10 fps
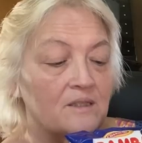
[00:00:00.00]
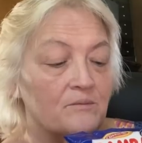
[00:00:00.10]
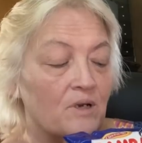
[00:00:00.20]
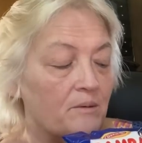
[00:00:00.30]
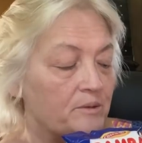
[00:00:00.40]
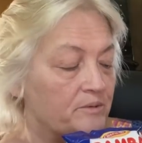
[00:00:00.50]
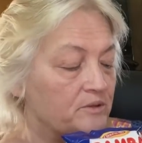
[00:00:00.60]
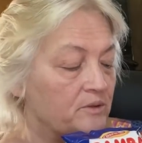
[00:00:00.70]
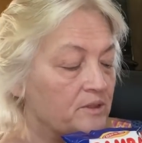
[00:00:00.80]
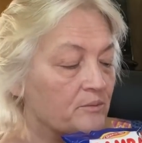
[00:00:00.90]
Probably
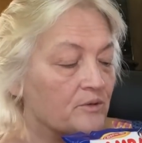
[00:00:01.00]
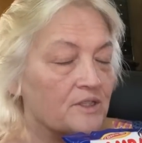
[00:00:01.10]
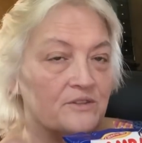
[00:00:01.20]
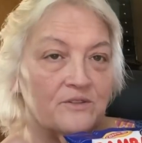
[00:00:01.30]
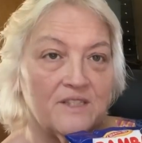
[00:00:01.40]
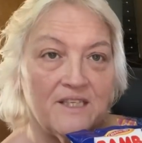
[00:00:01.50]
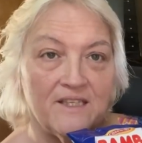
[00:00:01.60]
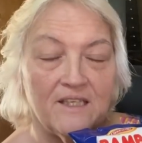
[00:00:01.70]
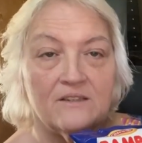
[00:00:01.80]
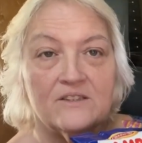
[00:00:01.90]
between the pretzels and
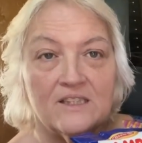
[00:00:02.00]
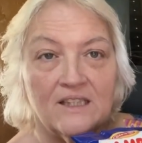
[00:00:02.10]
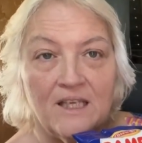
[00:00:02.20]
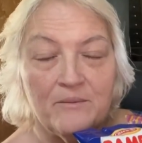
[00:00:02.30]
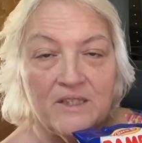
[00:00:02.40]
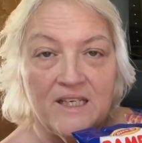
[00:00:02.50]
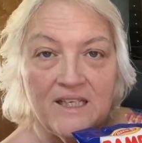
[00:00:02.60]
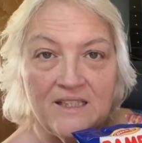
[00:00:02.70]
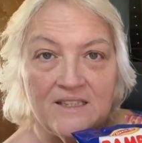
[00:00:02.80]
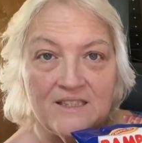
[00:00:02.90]
that's
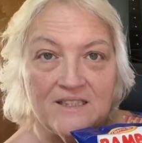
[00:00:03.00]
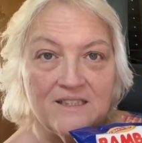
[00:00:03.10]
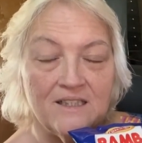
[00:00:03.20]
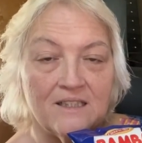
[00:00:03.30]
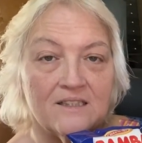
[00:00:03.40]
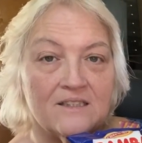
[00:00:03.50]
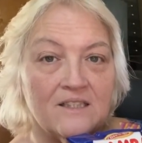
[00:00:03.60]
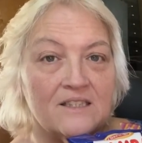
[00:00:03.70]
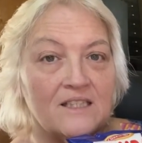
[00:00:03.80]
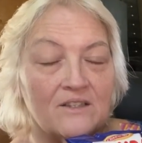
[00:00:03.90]
lemonade sticks. They
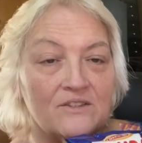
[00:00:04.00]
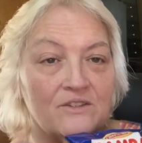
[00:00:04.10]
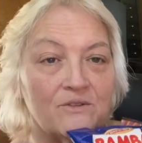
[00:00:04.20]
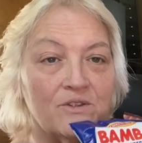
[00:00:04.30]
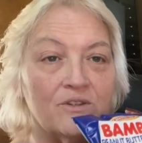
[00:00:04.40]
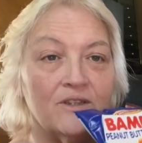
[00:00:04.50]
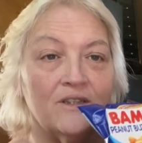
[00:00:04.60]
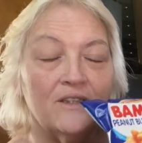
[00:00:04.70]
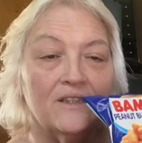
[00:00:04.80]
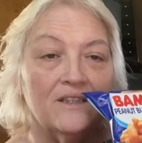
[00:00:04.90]
sound so good.
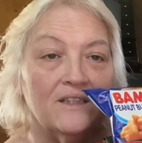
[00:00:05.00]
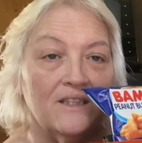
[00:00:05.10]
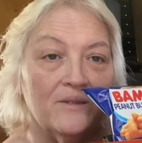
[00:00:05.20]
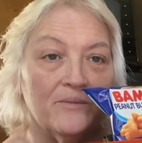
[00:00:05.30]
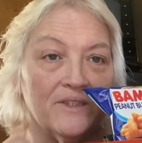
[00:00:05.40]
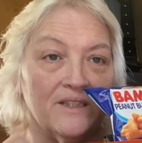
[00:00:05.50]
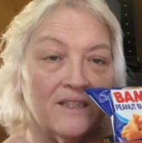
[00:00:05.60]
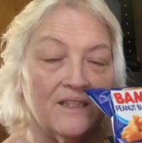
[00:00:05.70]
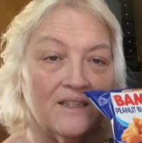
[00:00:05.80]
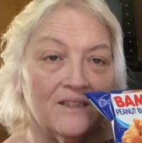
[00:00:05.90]
But
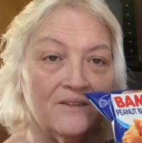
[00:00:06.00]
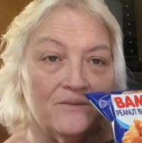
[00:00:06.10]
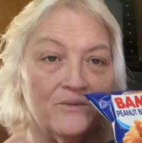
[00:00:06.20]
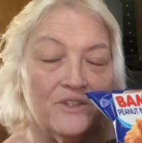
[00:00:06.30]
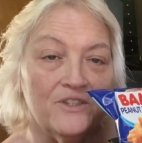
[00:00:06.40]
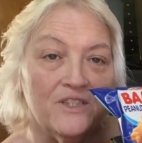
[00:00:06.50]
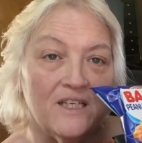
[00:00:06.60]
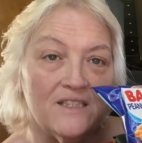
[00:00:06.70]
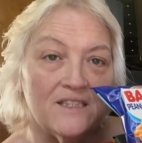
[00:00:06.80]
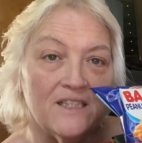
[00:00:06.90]
yeah, what do you
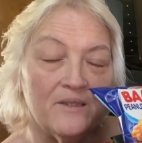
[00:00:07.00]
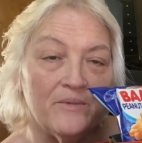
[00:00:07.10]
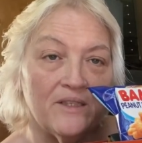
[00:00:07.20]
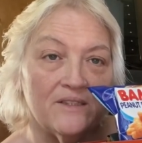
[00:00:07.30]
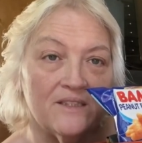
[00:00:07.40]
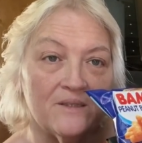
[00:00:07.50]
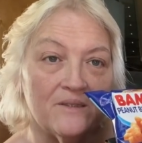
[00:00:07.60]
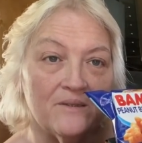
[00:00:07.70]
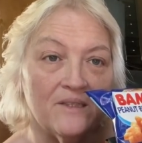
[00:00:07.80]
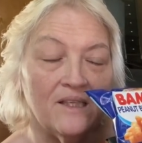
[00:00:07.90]
guys think about this
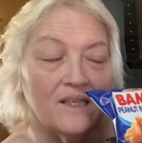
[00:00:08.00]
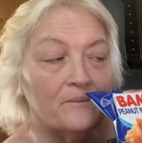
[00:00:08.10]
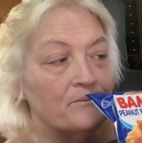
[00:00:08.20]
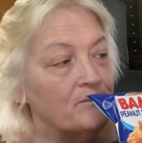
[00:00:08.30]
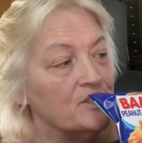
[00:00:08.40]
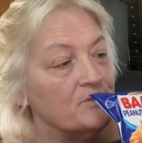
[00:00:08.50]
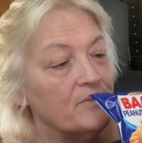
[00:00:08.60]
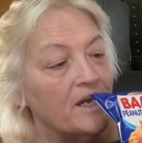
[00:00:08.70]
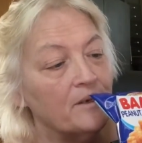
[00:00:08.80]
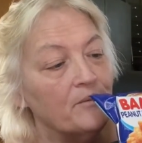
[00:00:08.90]
lunch
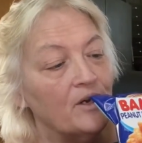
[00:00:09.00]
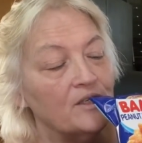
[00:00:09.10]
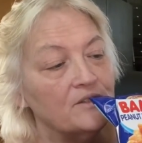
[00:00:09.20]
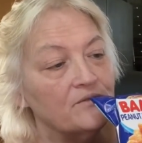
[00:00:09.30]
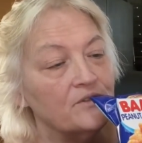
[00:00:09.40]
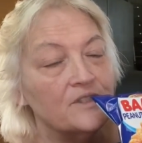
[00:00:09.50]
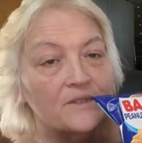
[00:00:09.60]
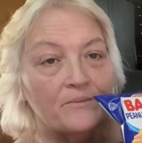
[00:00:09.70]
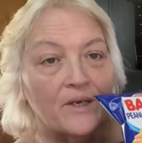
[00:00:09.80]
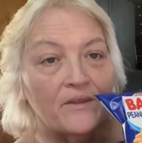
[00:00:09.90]
pack box for
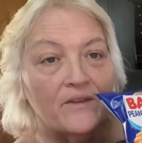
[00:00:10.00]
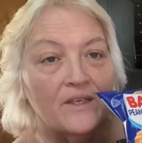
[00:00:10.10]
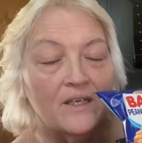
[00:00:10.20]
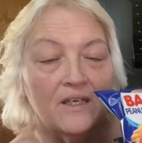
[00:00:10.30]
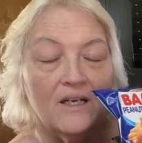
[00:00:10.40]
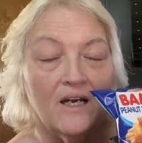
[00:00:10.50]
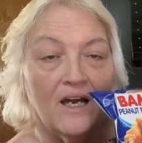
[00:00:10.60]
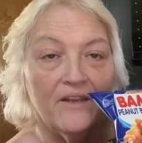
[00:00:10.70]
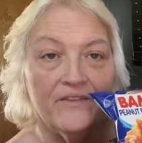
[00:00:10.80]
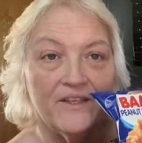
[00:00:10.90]
this month?
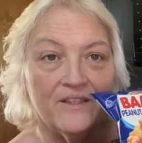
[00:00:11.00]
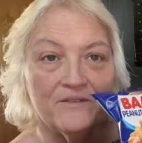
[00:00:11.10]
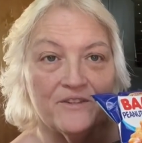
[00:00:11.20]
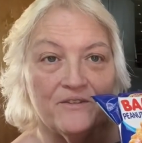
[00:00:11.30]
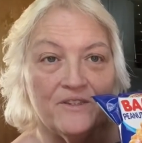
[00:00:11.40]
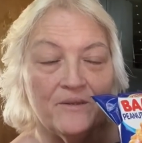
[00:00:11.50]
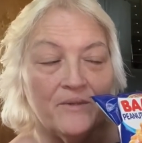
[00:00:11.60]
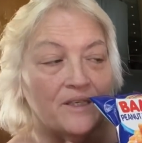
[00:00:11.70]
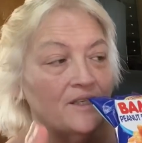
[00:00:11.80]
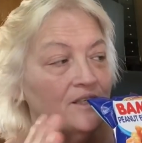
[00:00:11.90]
I think it was so
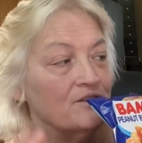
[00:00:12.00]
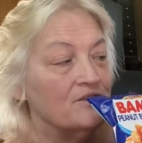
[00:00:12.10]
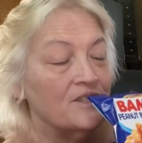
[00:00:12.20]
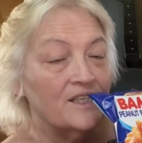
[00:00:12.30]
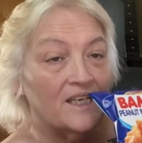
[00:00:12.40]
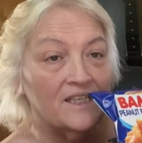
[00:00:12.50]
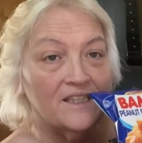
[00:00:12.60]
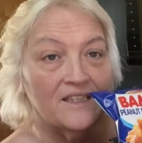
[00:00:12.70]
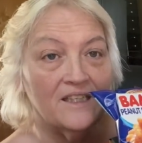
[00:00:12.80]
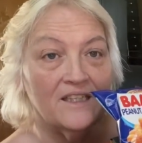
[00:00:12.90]
yummy. There's not
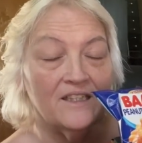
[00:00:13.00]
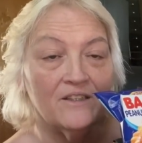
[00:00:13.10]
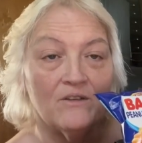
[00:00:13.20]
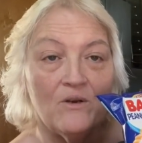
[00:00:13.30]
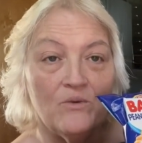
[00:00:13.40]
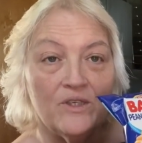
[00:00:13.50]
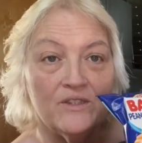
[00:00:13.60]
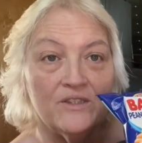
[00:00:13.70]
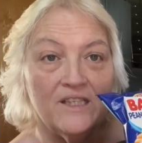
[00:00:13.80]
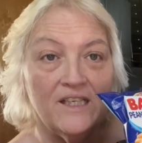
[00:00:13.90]
anything in here I
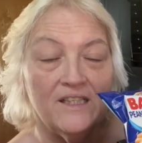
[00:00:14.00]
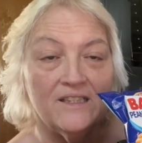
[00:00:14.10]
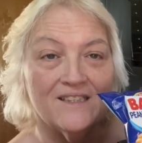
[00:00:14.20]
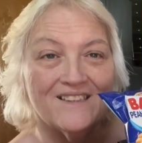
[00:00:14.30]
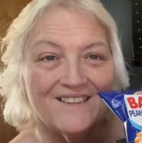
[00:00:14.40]
wouldn't eat.